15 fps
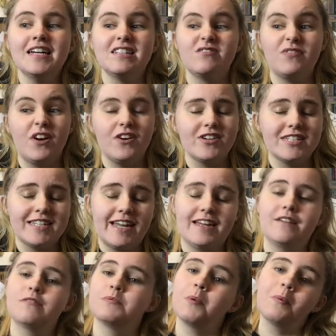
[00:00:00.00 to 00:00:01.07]
as far as saying
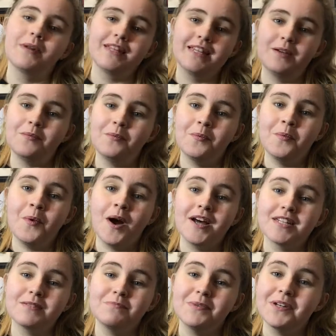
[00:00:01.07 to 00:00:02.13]
it was probably the
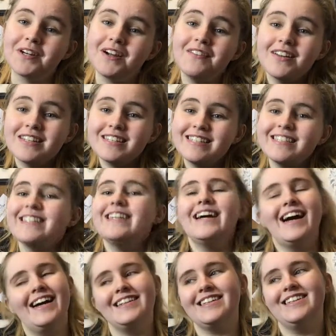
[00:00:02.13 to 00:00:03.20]
worst book I read this year.
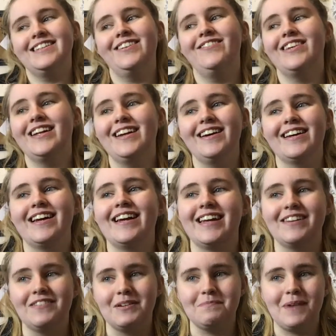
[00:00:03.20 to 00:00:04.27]
And I don't really like
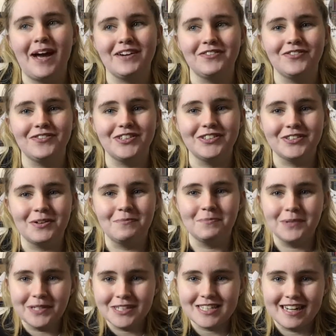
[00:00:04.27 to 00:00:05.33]
giving bad reviews on
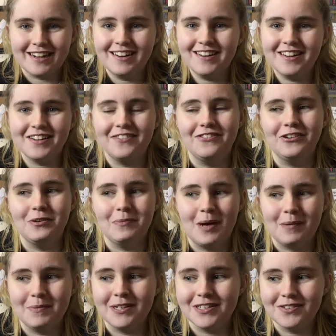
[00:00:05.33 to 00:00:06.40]
books. I kind of like feel
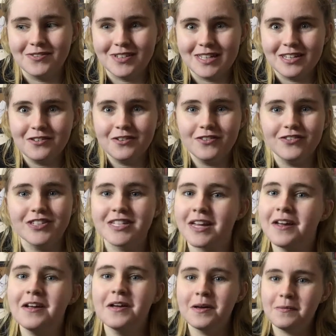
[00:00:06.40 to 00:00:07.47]
bad because obviously the authors
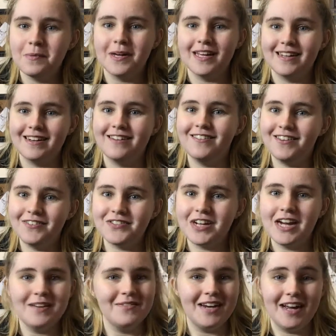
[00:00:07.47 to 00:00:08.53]
put in a lot of
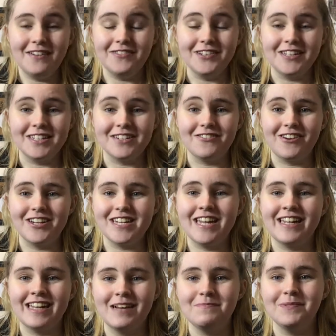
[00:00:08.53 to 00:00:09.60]
time and effort into writing
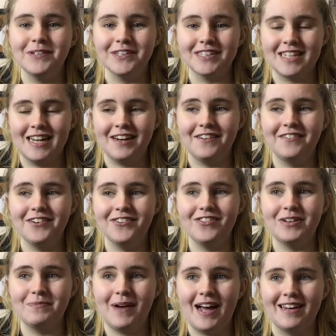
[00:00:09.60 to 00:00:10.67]
their books, and I feel
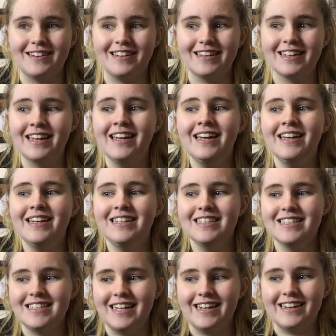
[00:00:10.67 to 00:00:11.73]
really bad like
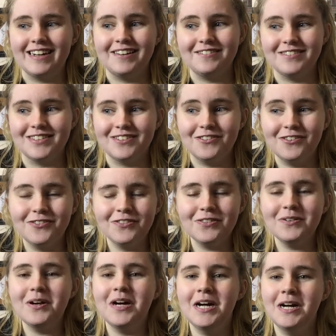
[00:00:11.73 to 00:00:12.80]
saying it was
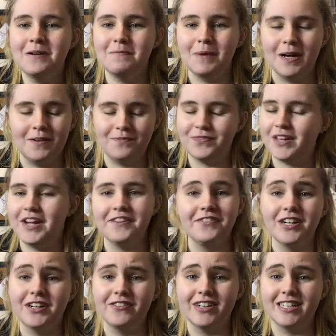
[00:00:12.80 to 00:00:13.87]
awful, but I
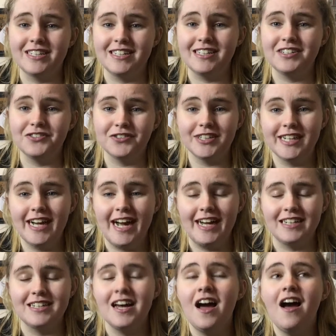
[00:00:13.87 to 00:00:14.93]
really didn't enjoy it
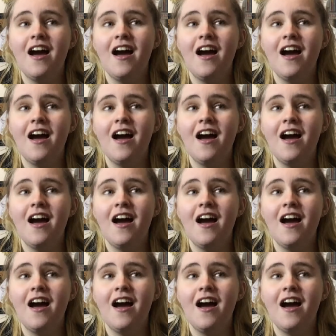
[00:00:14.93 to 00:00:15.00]
and